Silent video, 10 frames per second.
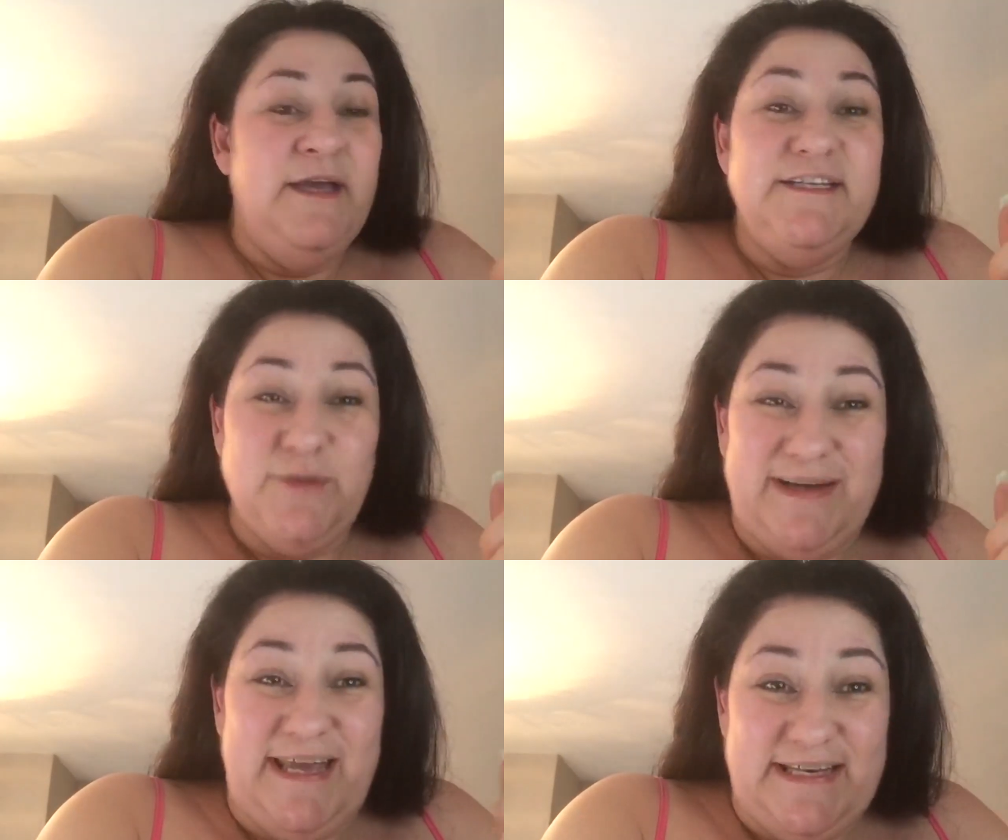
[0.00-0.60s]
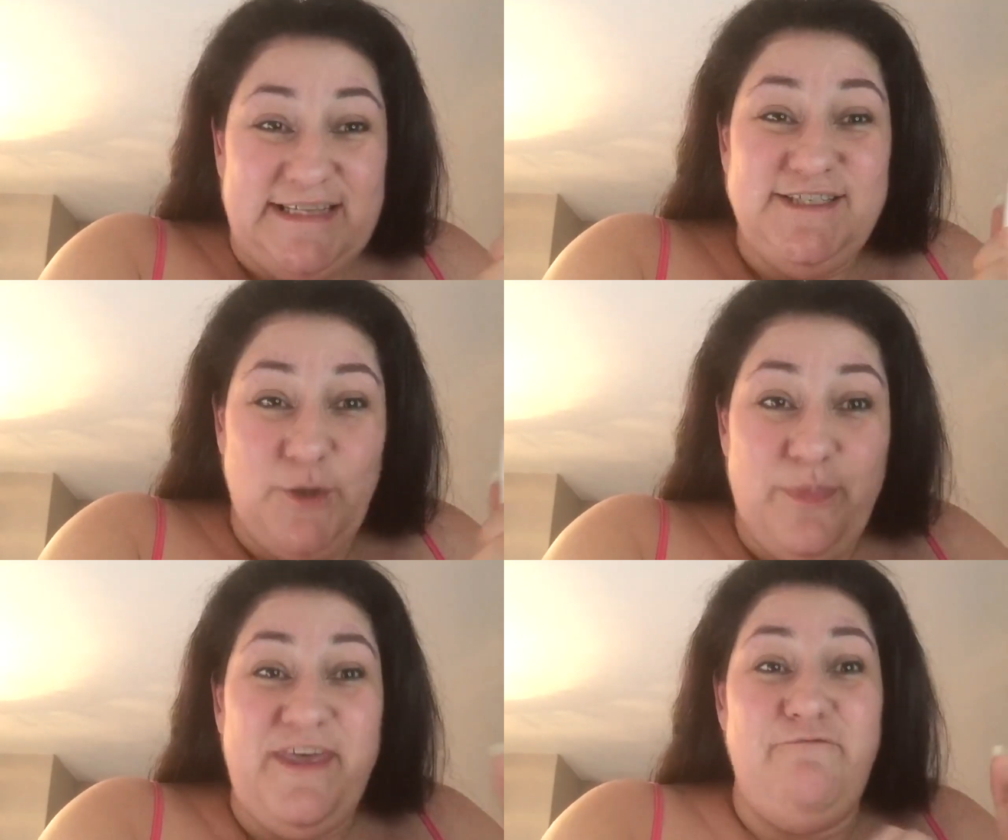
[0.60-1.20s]
So I needed
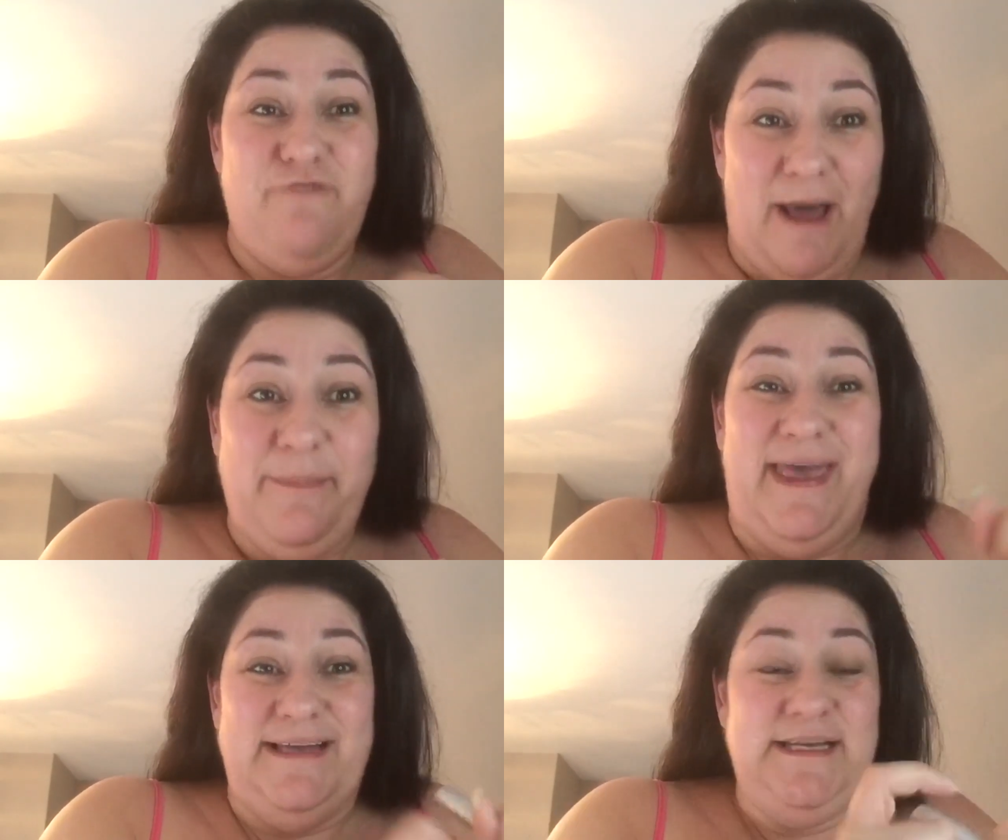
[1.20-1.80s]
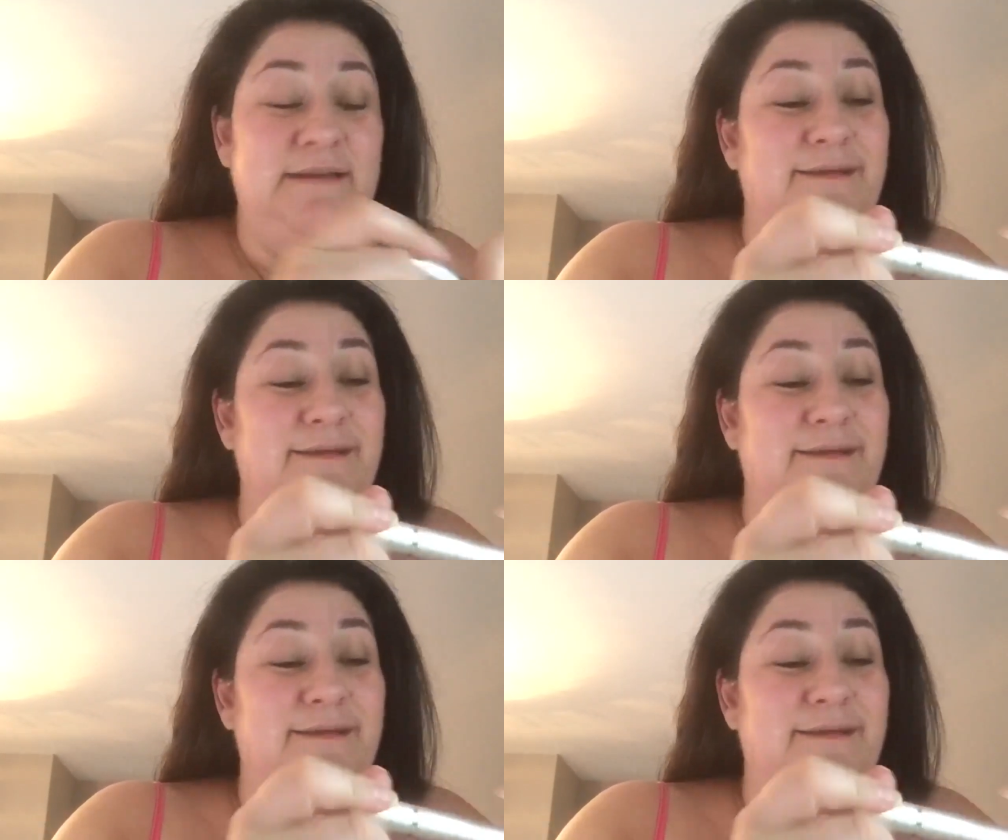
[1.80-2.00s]
something rapid,